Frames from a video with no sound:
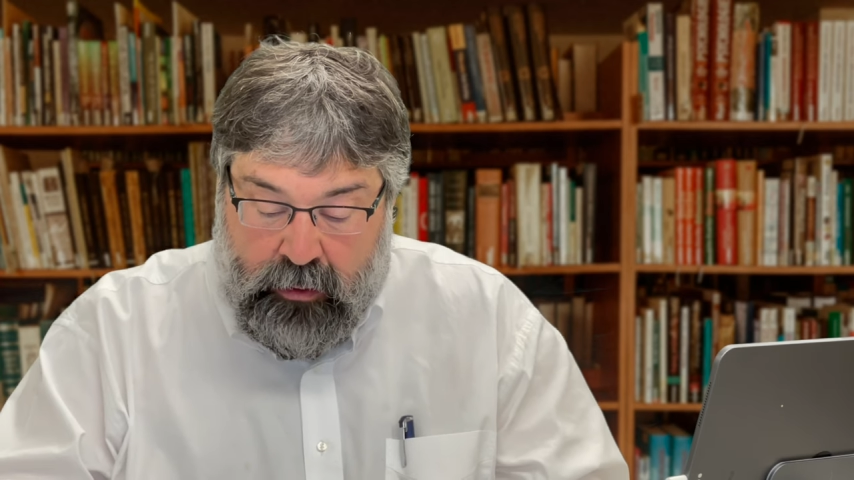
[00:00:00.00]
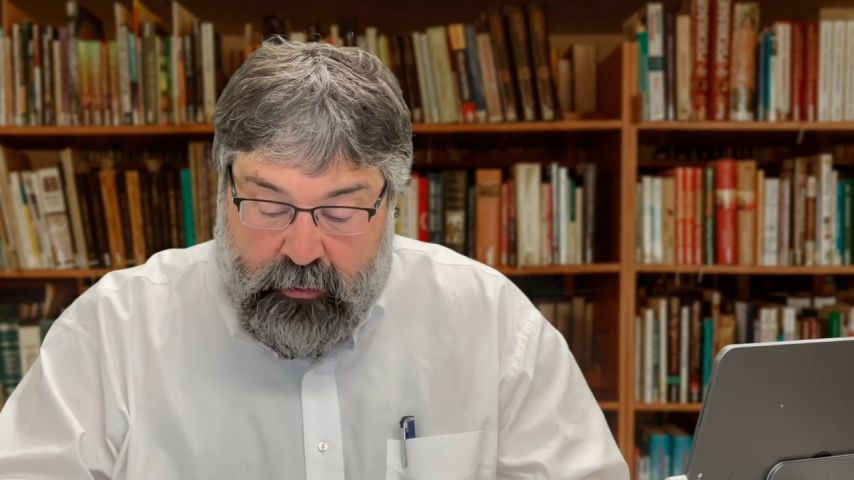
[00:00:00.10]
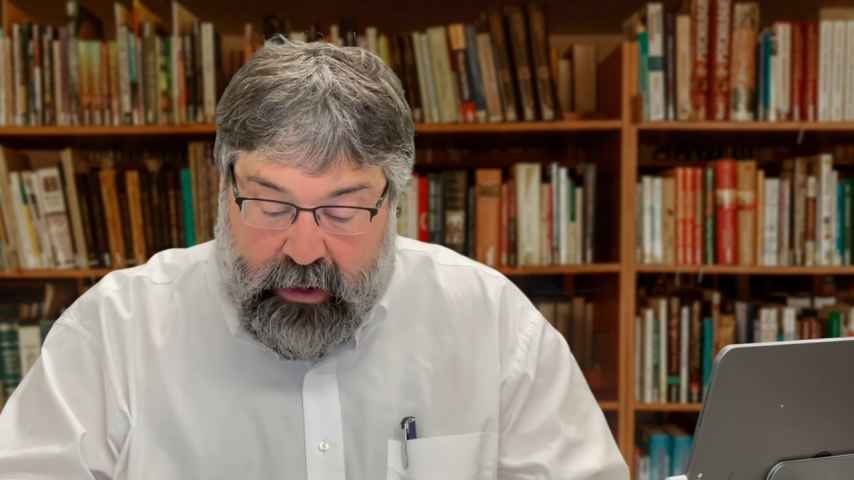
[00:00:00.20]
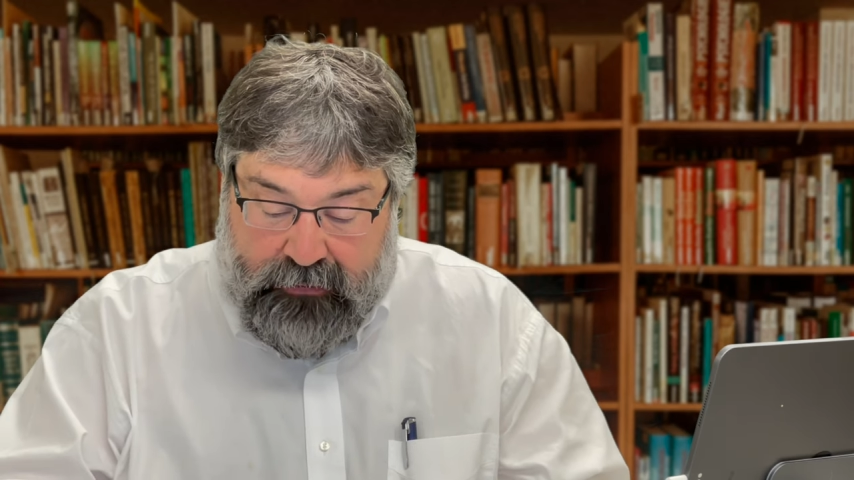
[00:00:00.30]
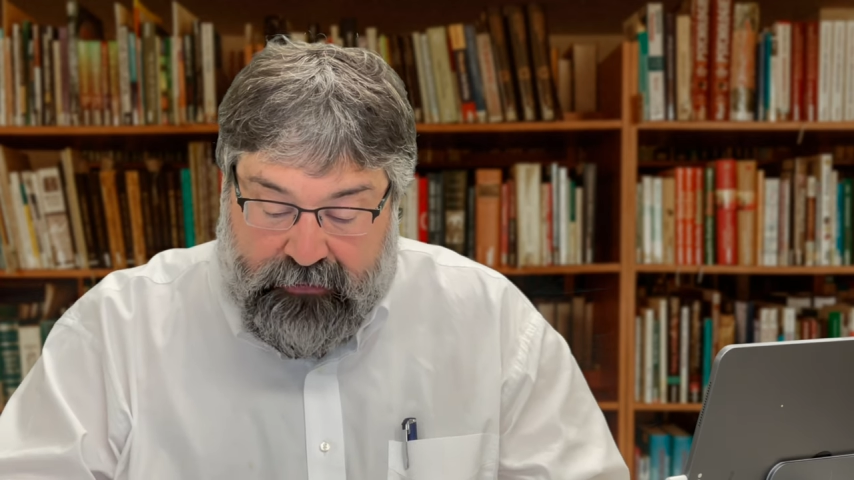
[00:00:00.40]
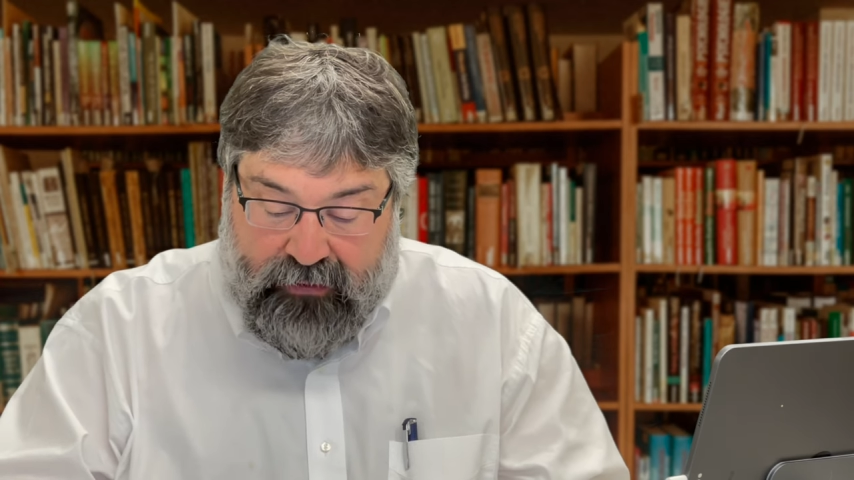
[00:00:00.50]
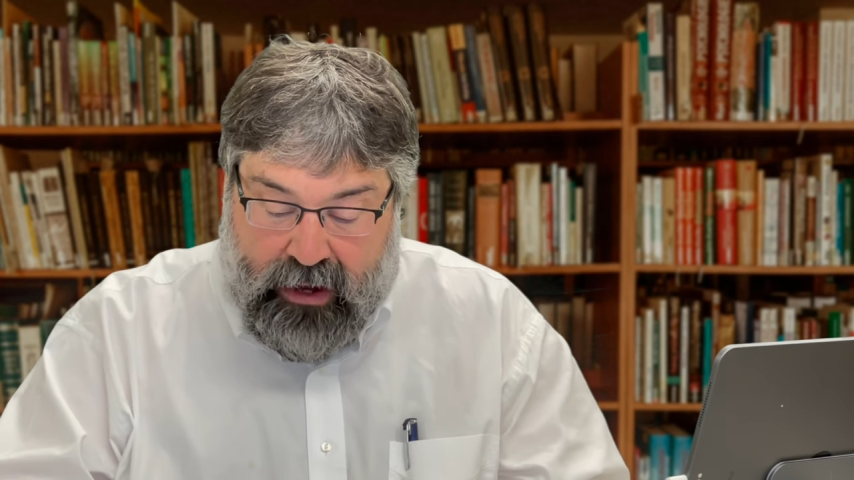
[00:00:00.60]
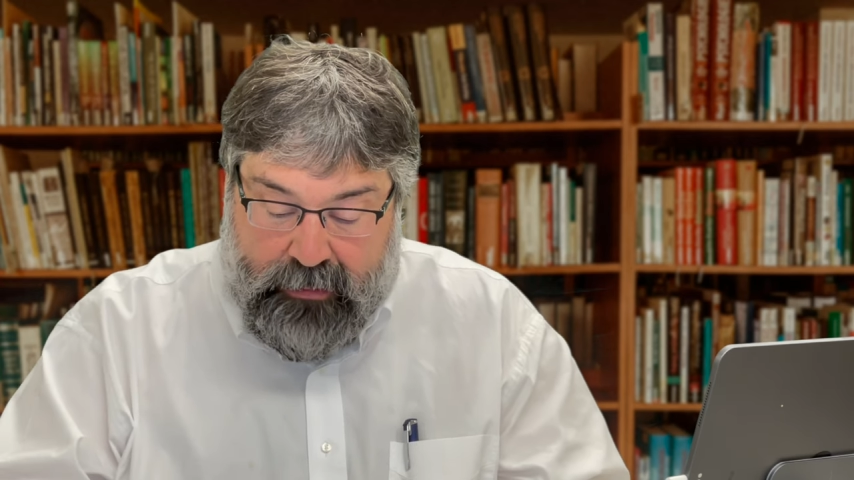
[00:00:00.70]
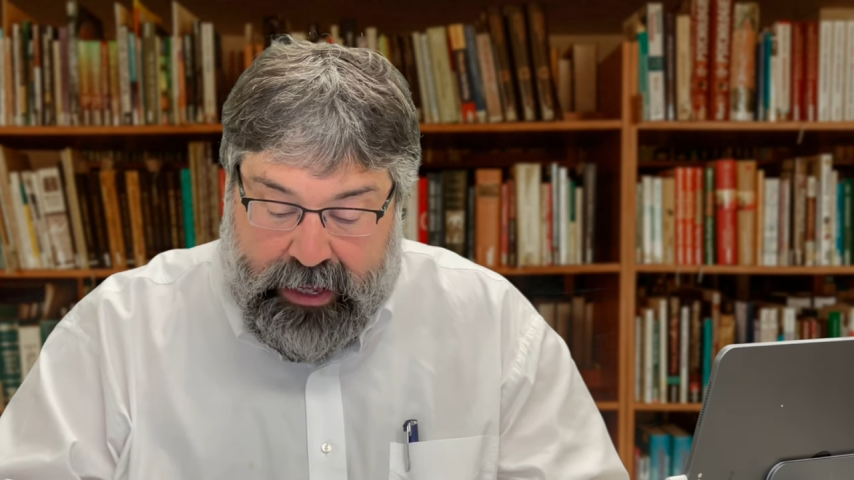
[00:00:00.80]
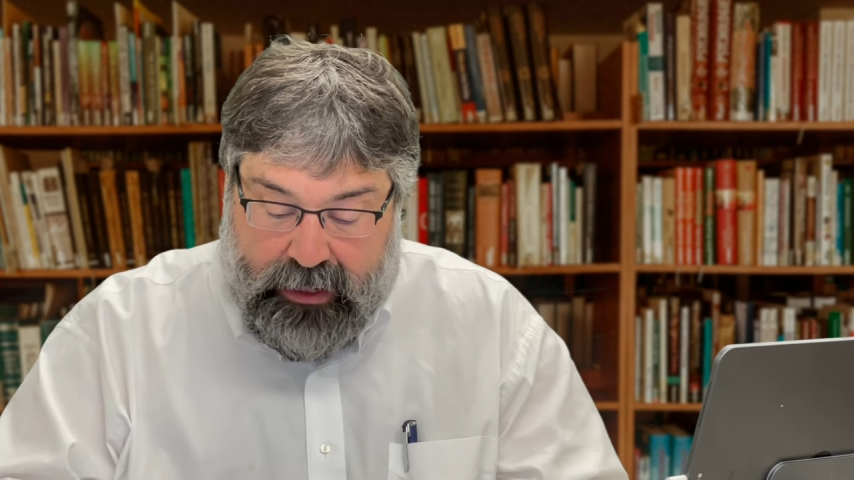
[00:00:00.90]
But
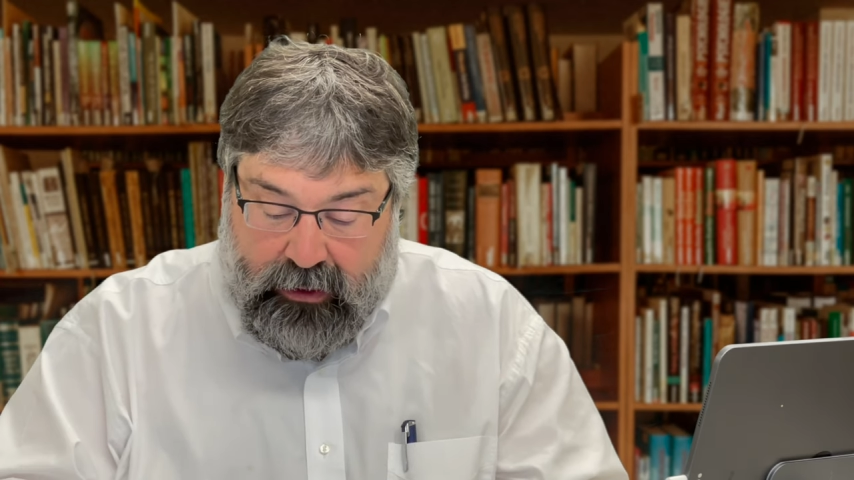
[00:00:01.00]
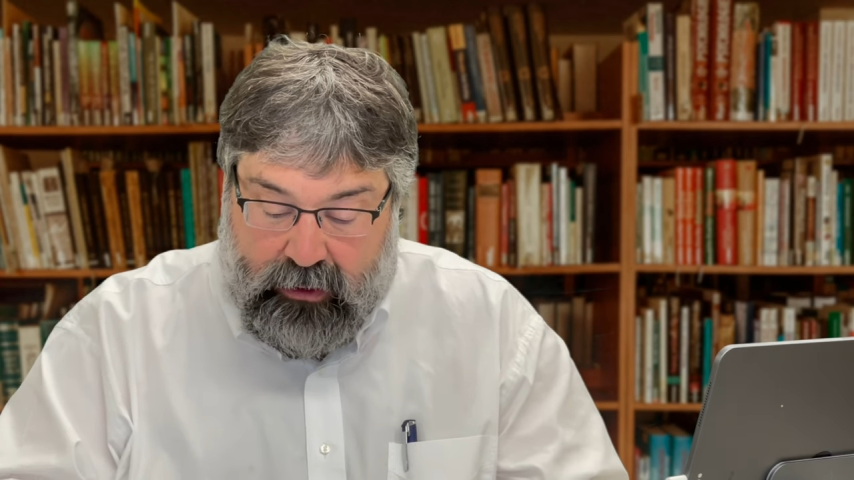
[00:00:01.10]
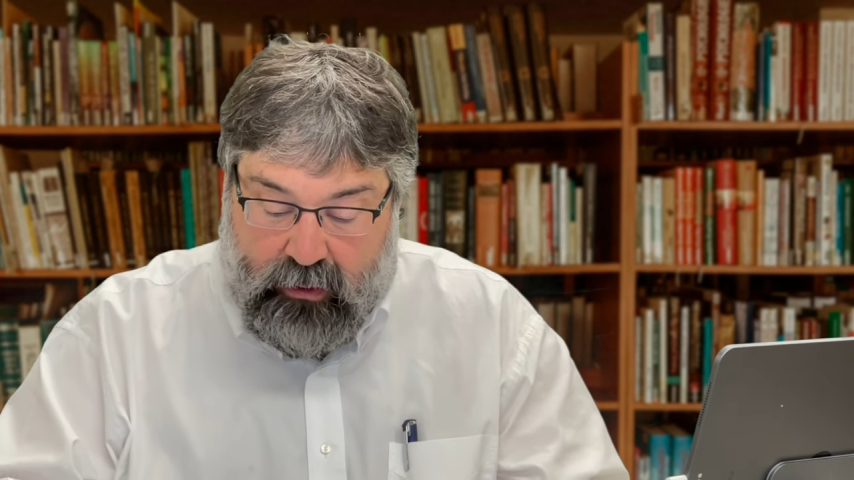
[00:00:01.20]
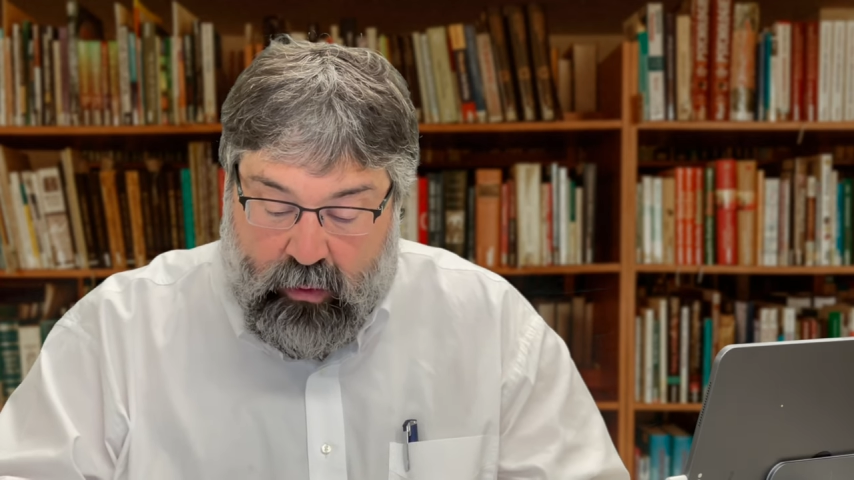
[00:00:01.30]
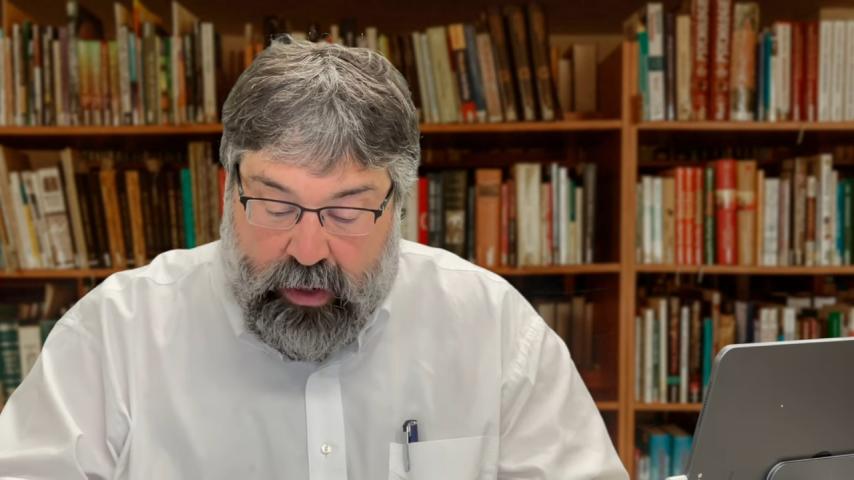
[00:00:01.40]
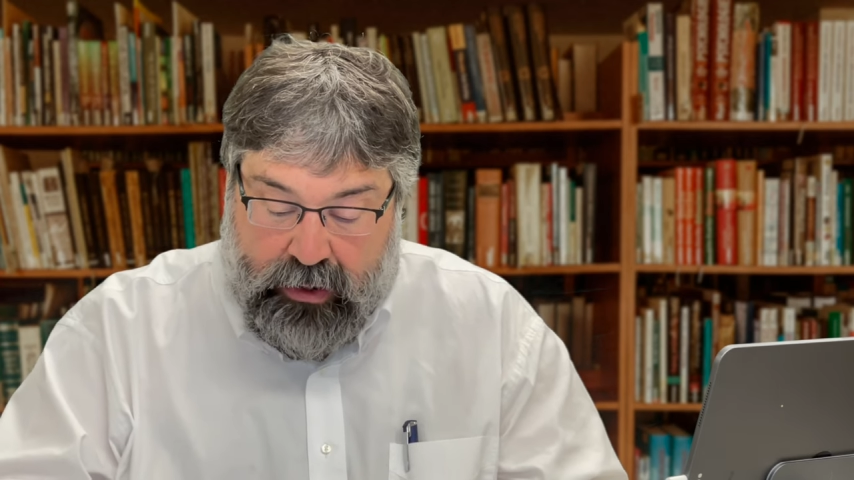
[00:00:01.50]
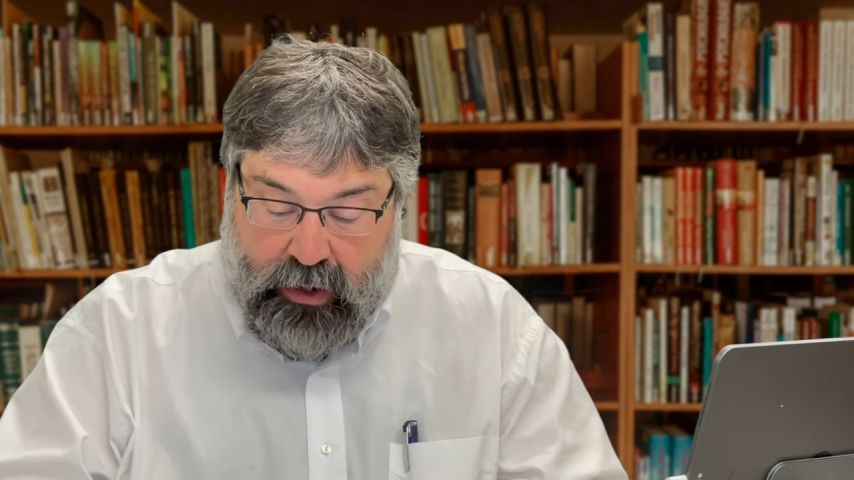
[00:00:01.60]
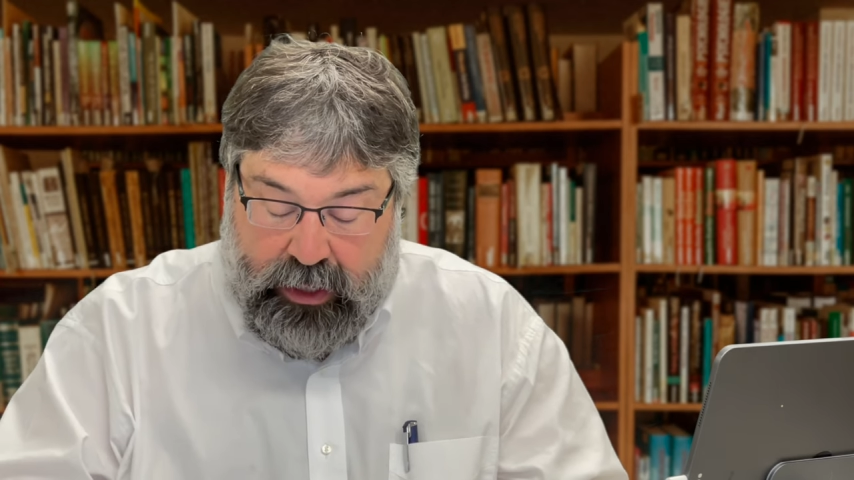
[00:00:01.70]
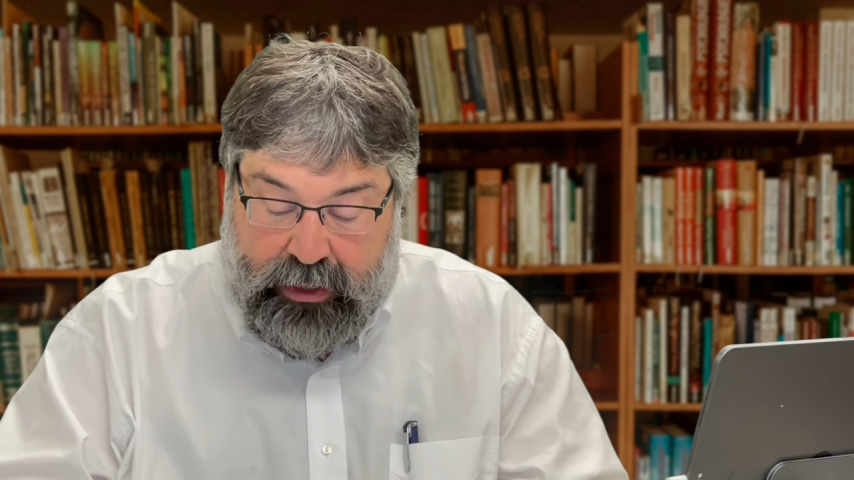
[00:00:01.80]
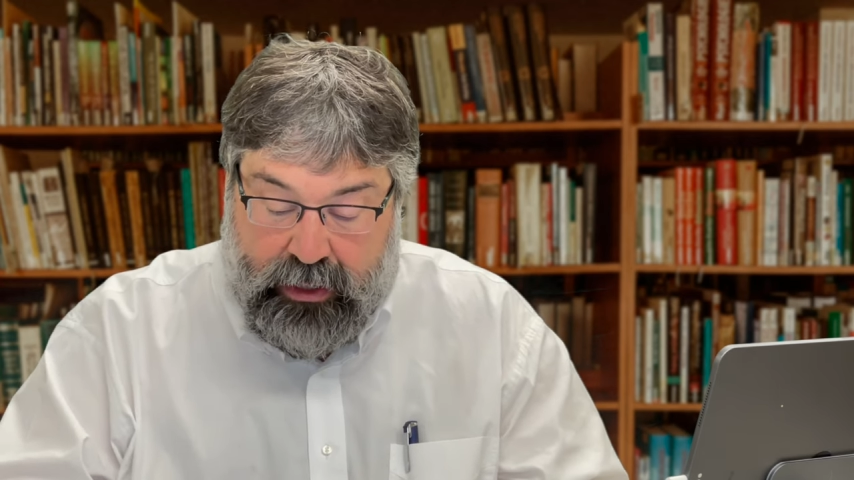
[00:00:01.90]
from it, we're
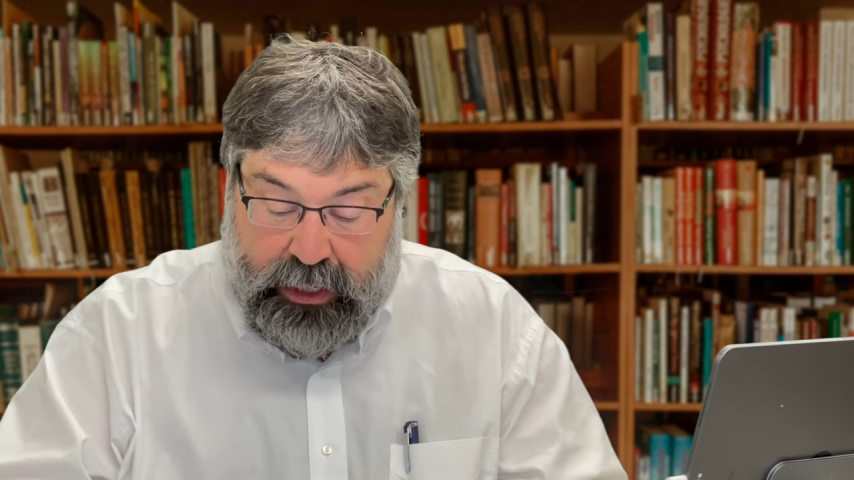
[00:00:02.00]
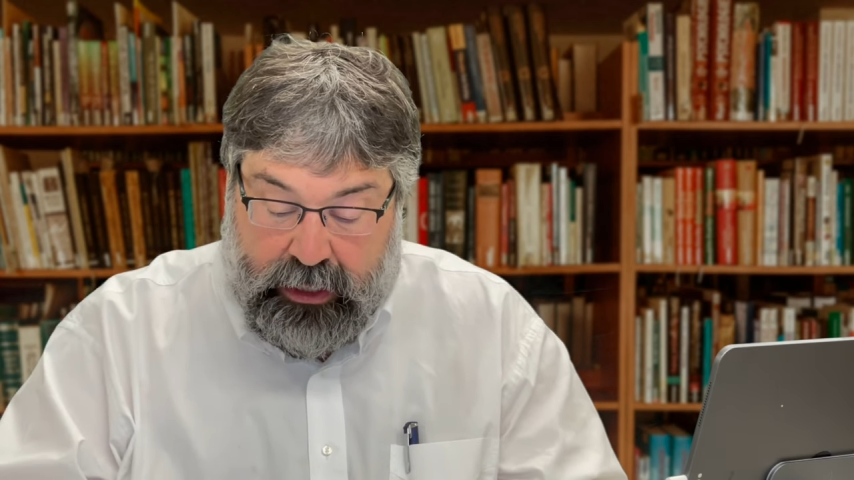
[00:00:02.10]
going to